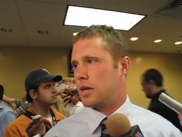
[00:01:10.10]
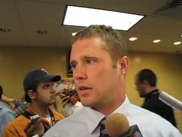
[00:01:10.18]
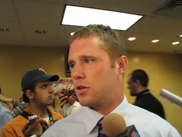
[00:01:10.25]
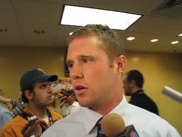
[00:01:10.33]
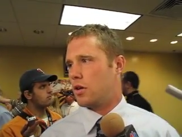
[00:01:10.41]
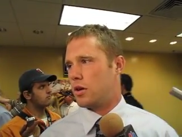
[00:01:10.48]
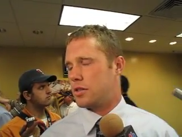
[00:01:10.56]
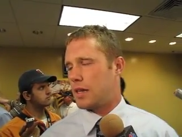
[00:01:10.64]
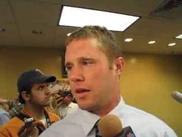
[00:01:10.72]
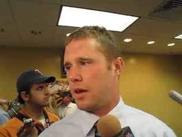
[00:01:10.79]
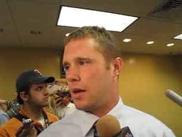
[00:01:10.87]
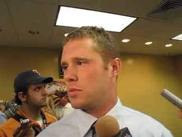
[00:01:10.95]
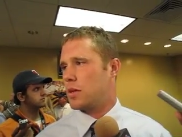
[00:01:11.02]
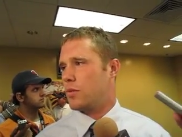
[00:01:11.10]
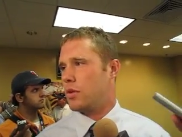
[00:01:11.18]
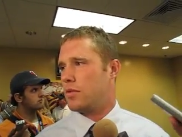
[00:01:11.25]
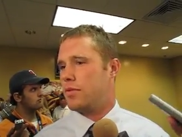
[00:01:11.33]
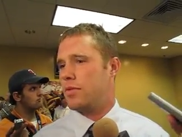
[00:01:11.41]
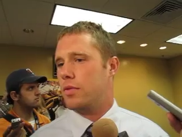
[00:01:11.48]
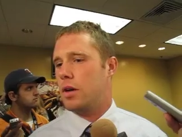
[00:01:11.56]
10 or 10 games that we've
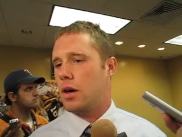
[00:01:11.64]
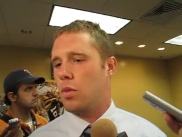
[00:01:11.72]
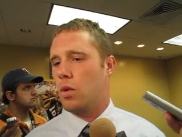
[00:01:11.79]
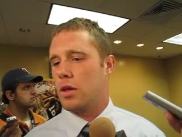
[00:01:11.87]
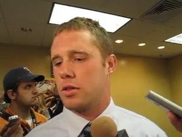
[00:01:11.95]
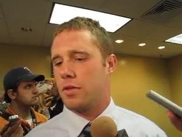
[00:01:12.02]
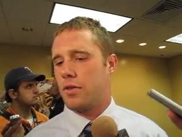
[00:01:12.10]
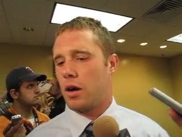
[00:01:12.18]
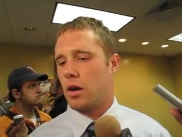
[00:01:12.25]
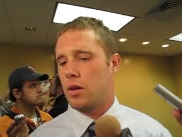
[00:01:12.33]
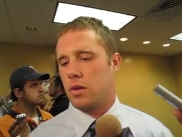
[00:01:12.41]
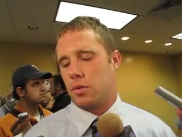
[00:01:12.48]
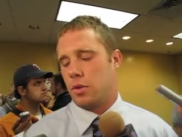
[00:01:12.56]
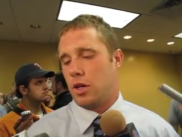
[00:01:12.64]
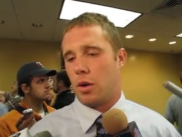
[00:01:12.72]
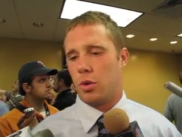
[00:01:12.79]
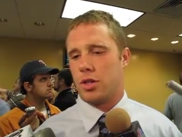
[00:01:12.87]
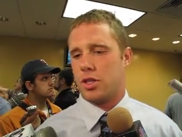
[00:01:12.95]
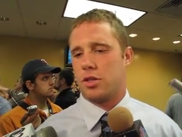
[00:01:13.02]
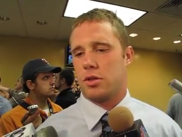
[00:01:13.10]
uh, won so far, and you know
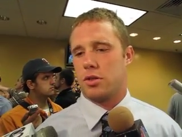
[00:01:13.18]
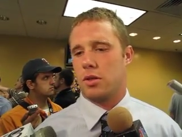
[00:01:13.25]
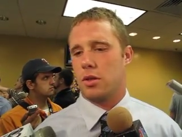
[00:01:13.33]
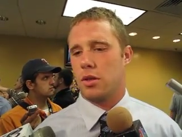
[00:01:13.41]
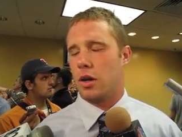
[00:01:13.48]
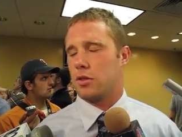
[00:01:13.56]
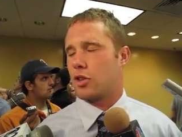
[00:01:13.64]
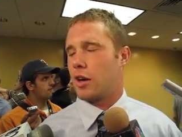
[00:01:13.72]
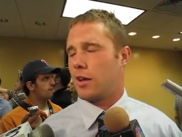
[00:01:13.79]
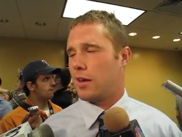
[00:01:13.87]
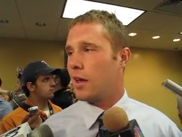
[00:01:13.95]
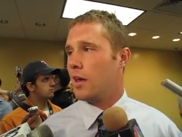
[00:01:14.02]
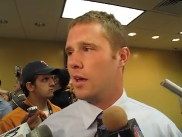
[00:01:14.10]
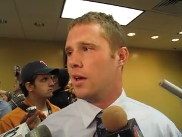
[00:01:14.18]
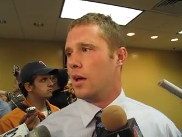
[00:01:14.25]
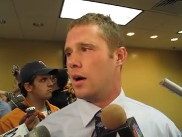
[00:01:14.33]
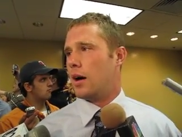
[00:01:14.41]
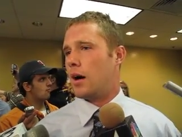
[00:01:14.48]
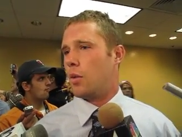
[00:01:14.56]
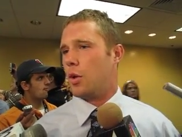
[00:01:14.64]
we're just you know trying to
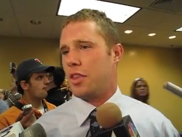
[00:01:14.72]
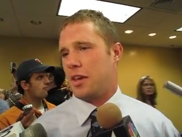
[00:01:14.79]
uh, win the